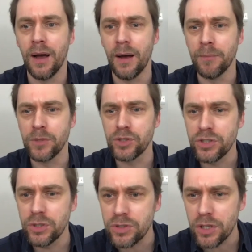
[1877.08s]
Should
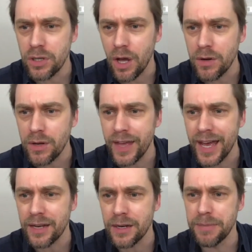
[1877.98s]
you turn only the
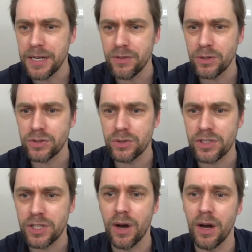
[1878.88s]
head and a bit of your
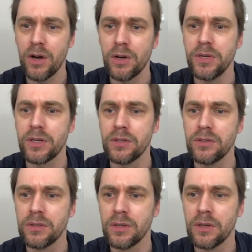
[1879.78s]
torso? At home, you
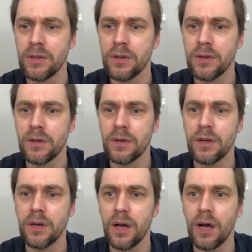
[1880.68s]
can...
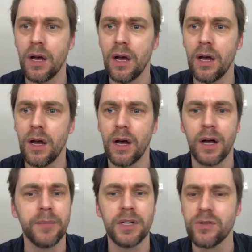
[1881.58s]
I'm
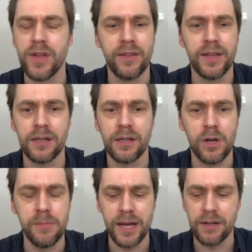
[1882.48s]
going to do that at the end. I'll go
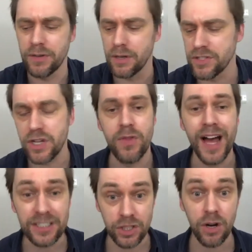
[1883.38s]
mad if I don't. So
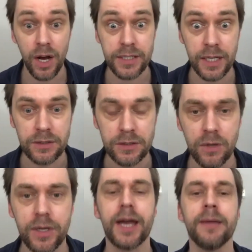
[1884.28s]
that's your ident,
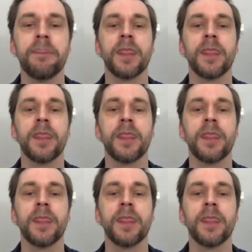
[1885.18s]
okay?